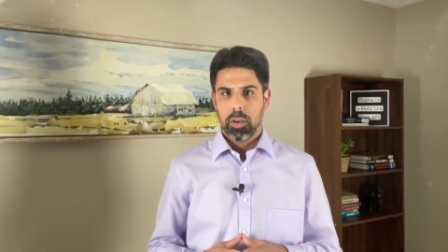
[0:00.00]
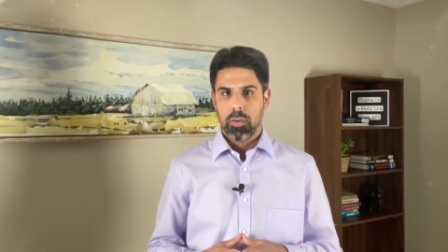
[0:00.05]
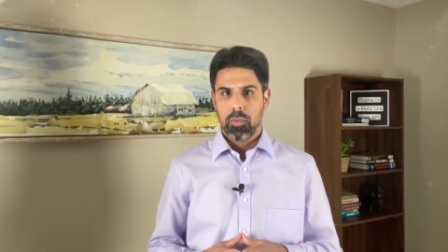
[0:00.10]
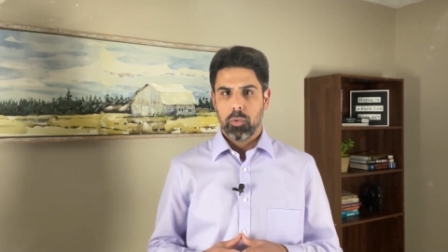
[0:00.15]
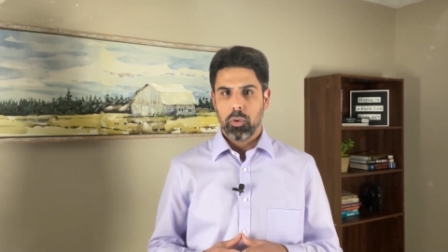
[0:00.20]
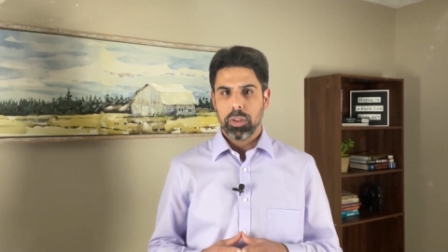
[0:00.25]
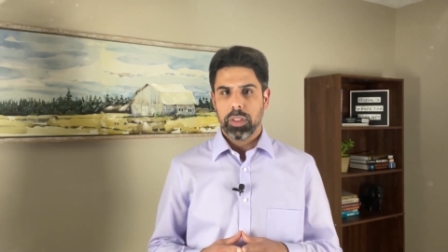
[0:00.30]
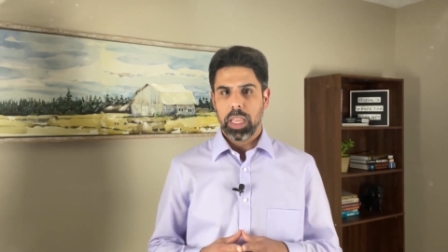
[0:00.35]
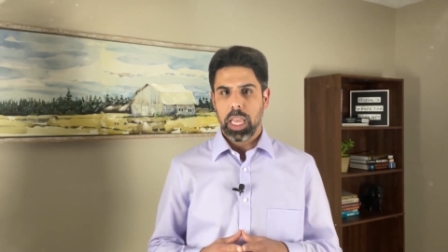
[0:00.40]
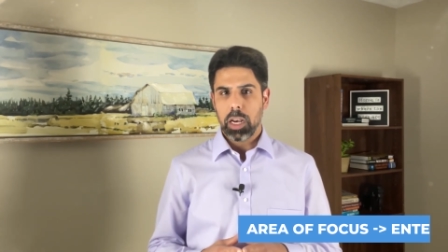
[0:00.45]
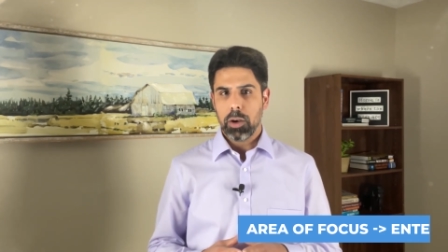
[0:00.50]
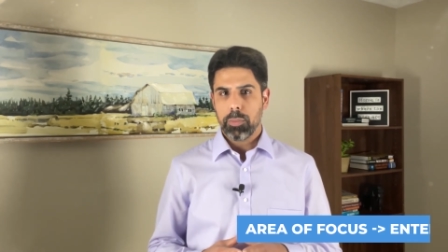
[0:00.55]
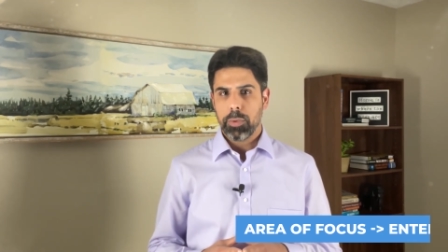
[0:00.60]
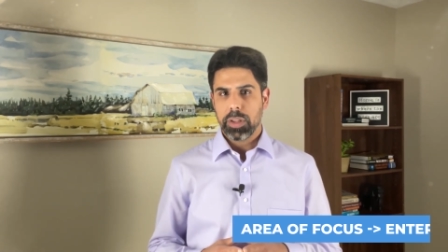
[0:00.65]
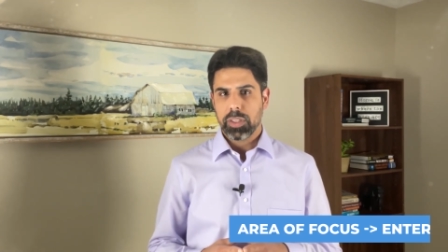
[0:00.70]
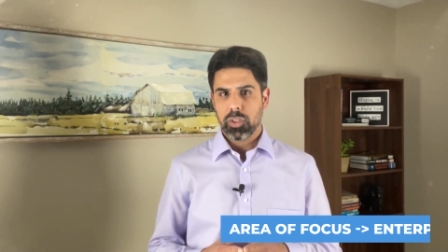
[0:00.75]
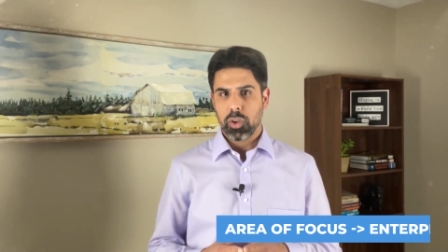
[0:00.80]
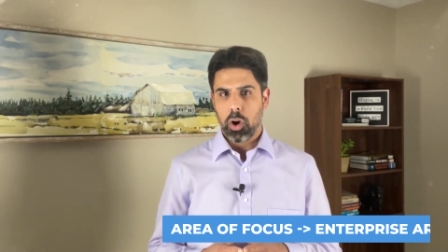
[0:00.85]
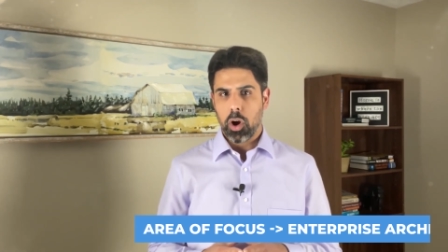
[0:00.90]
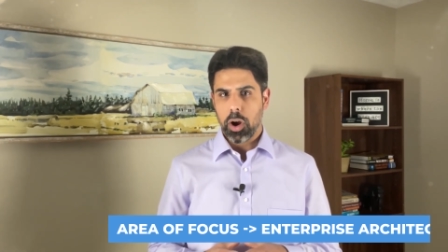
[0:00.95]
For the
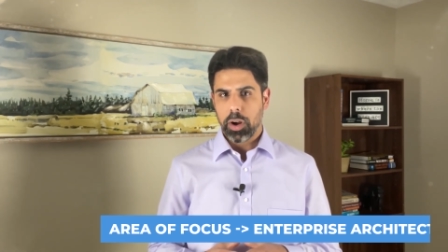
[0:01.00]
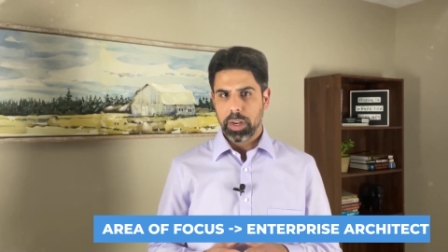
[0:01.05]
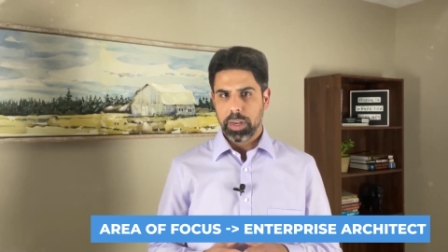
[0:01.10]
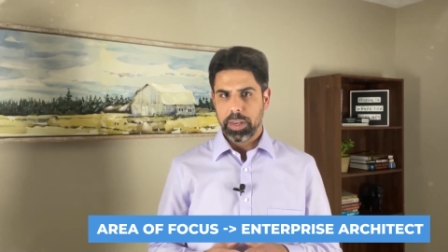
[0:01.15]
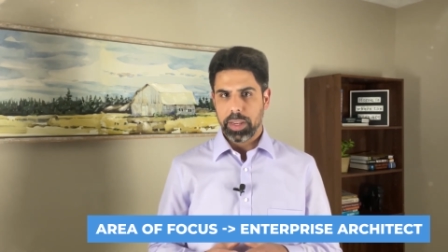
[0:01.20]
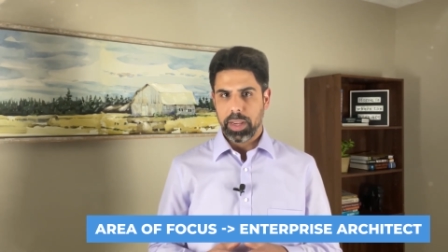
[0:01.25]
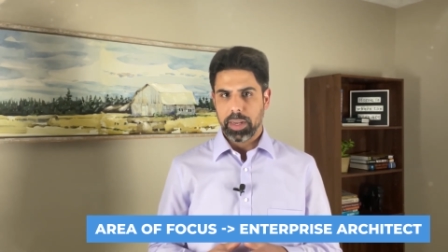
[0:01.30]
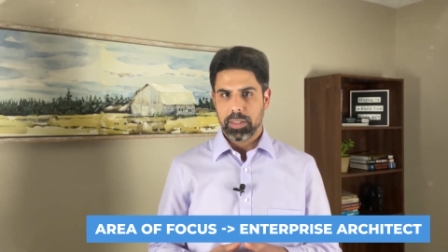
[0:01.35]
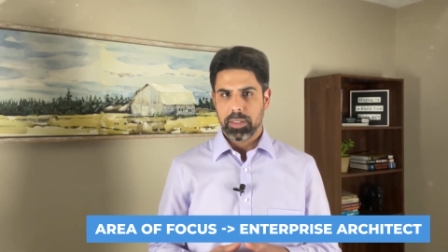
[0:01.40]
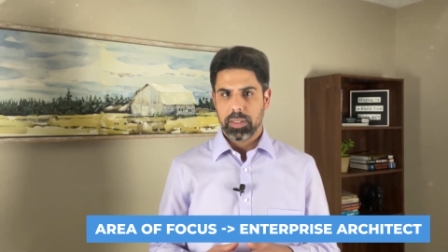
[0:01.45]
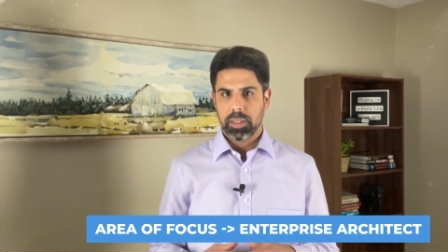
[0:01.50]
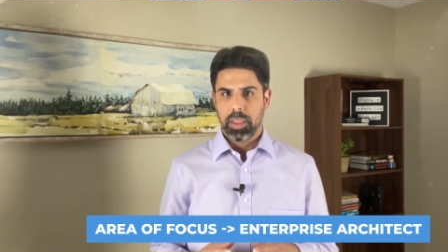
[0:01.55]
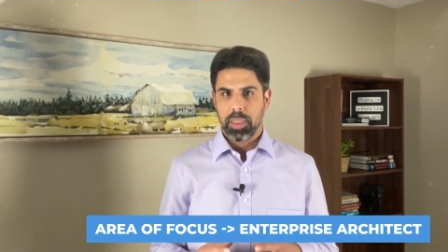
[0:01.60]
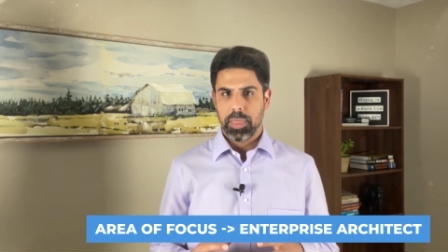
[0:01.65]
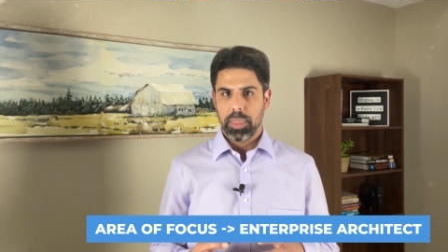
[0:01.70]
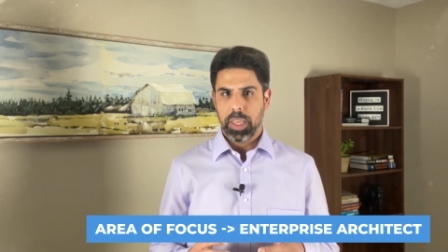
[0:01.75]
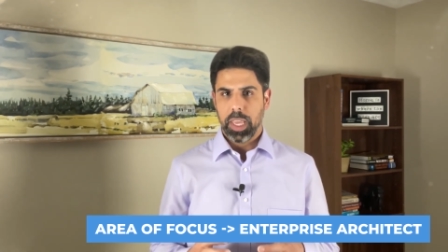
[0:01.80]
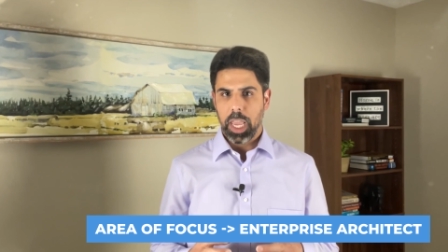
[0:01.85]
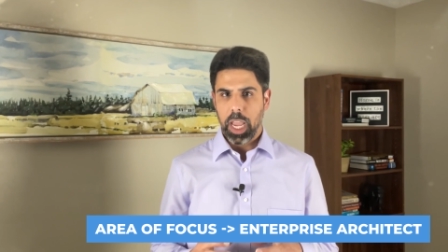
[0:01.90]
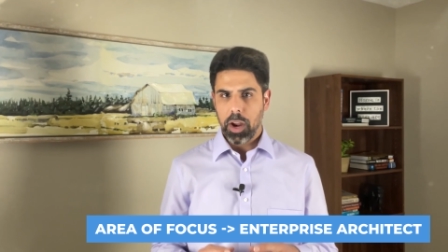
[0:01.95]
enterprise architects,
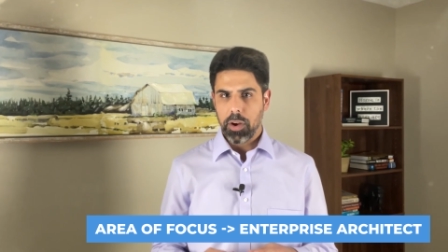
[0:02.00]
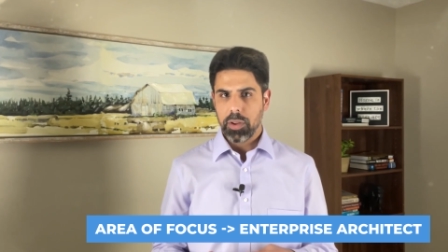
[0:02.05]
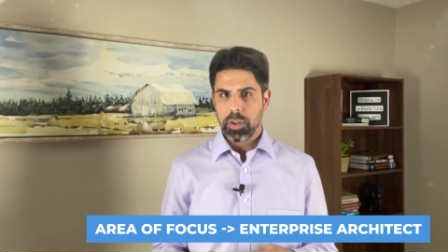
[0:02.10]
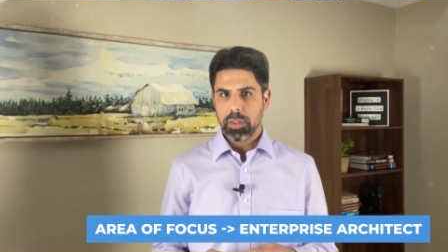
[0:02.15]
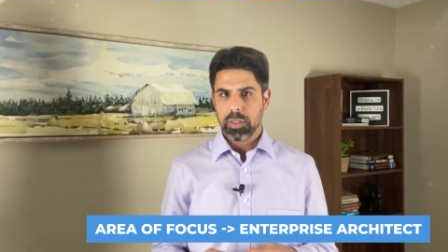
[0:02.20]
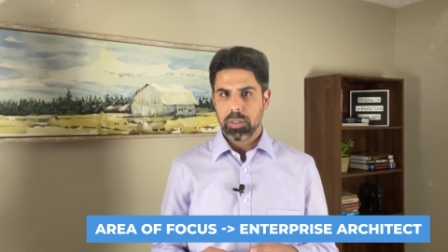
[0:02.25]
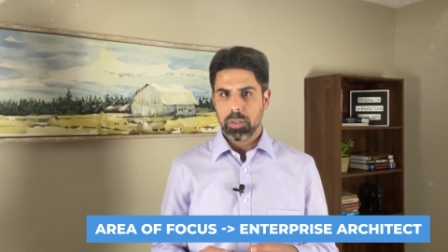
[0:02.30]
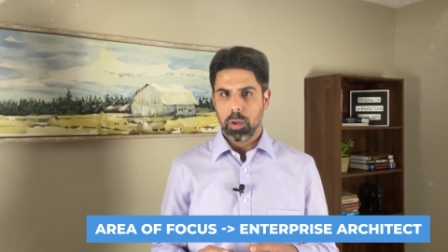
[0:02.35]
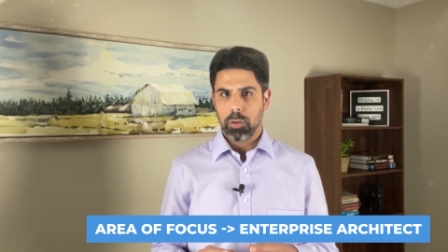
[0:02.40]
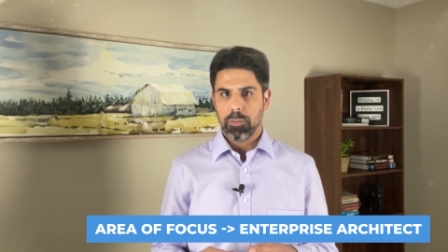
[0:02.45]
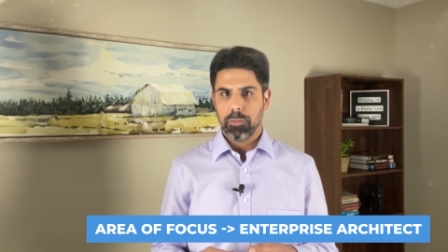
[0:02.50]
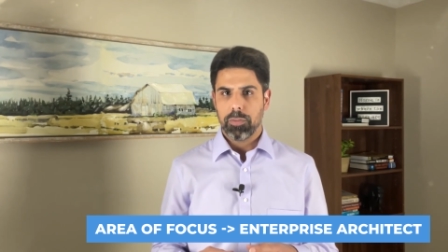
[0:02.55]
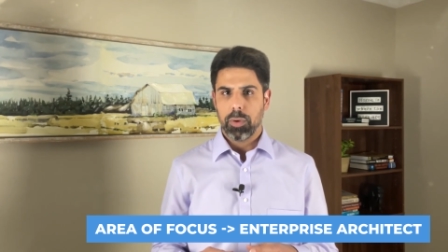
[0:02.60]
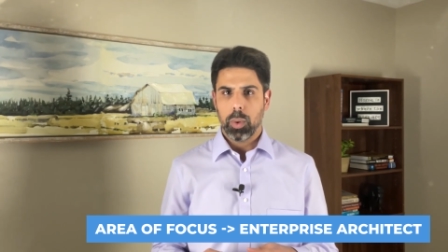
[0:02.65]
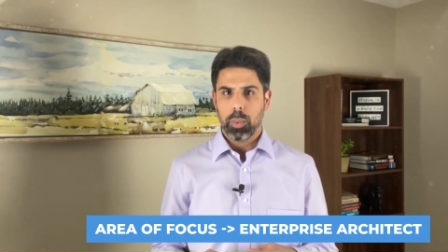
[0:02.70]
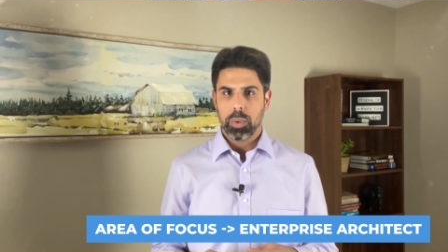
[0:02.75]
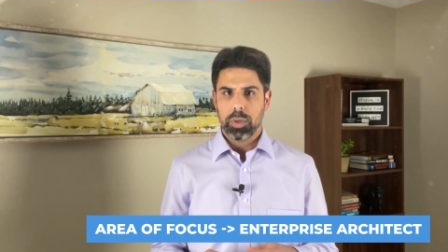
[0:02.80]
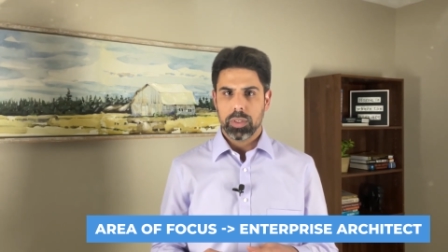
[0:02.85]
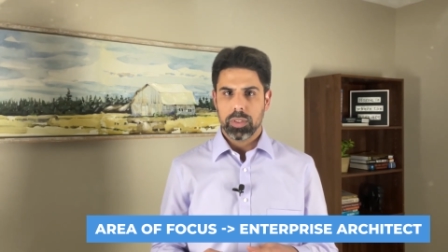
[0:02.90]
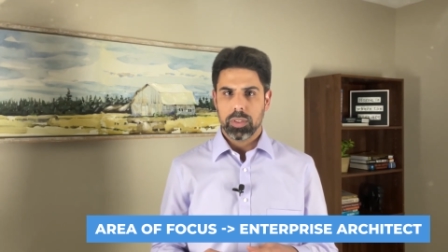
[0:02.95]
the areas of
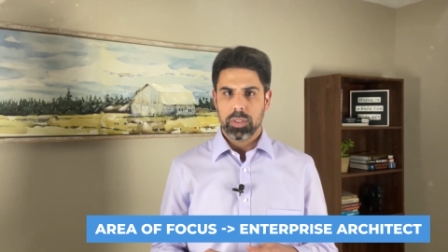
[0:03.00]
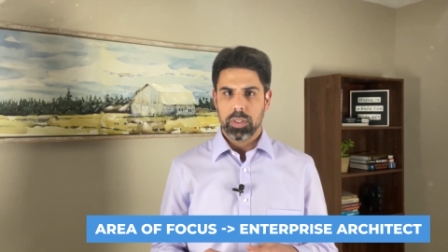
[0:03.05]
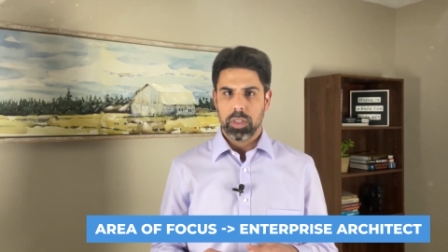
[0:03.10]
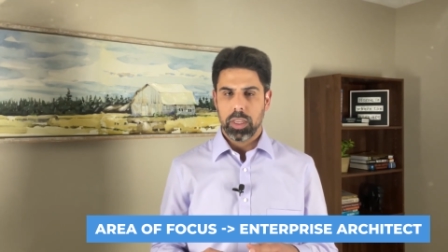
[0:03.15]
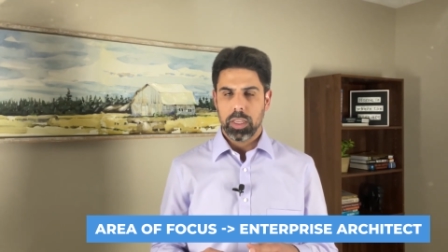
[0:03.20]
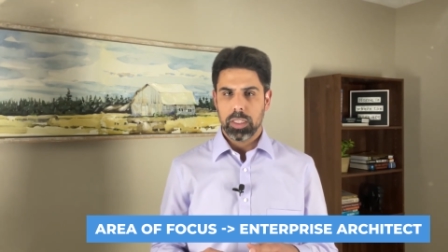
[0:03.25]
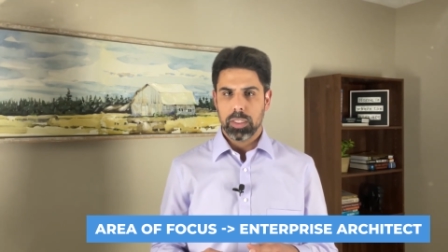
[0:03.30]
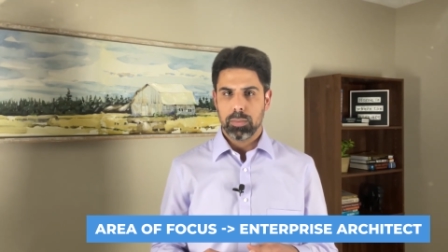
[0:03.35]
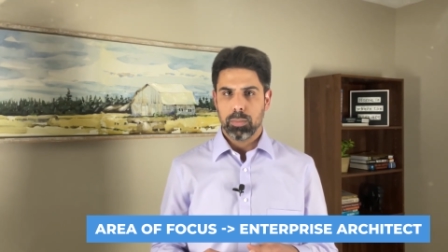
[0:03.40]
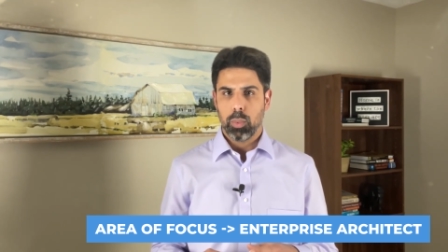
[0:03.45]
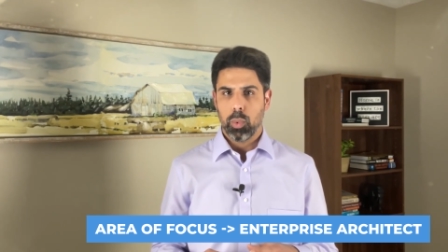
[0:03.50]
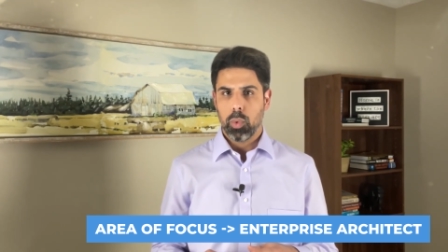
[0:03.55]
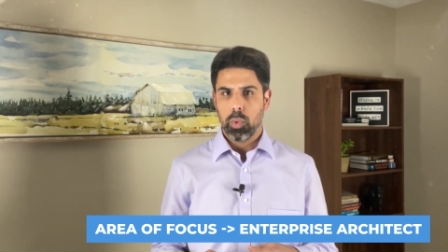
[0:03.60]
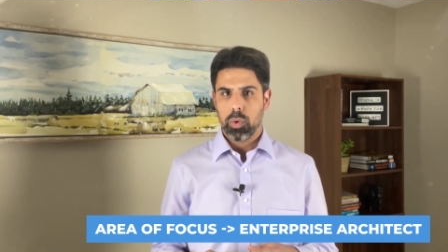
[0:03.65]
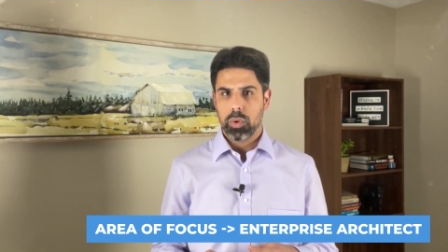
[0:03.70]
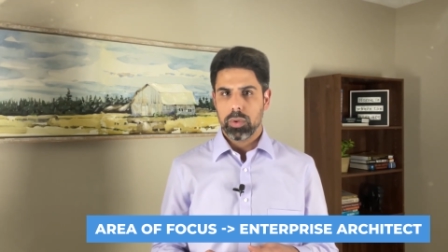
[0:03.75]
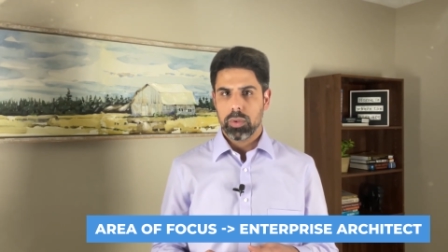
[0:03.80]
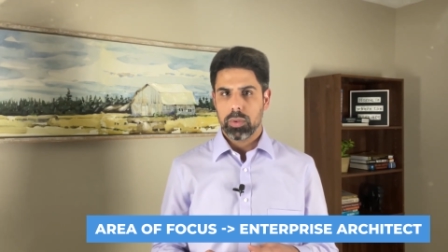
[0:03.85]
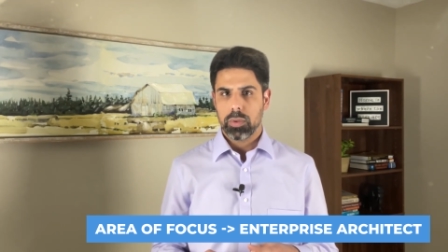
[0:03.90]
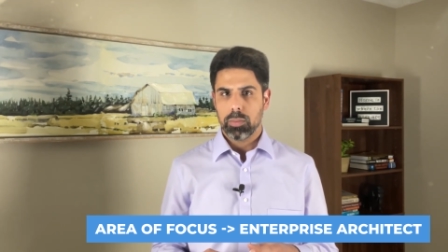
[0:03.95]
focus is
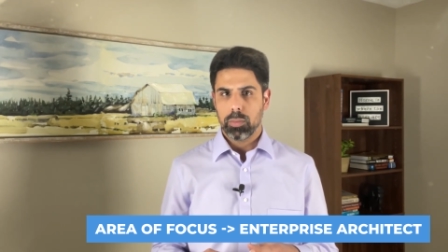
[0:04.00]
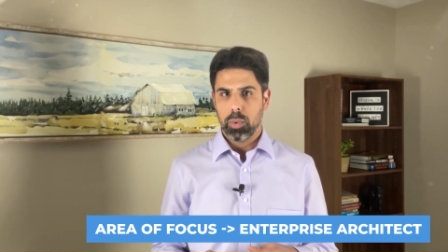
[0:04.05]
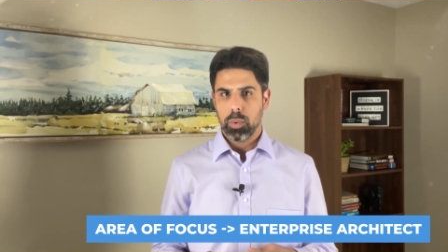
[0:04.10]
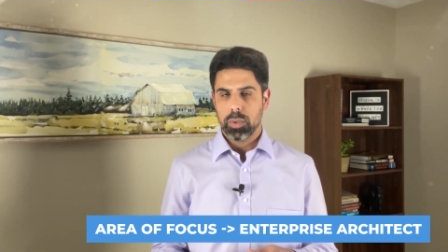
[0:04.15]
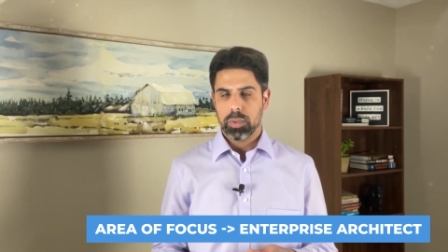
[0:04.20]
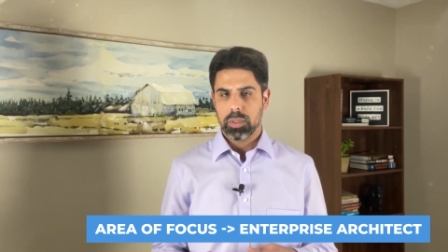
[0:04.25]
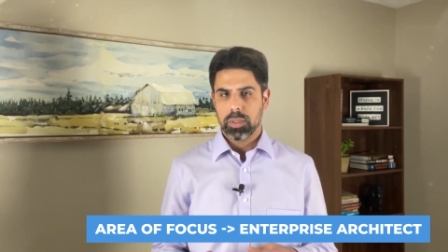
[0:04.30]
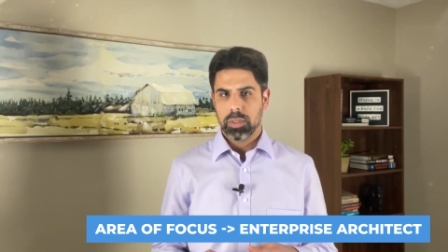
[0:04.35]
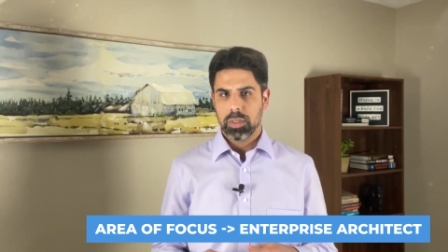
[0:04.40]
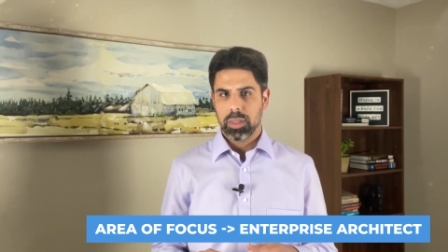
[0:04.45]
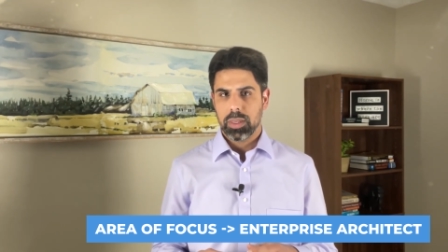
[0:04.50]
most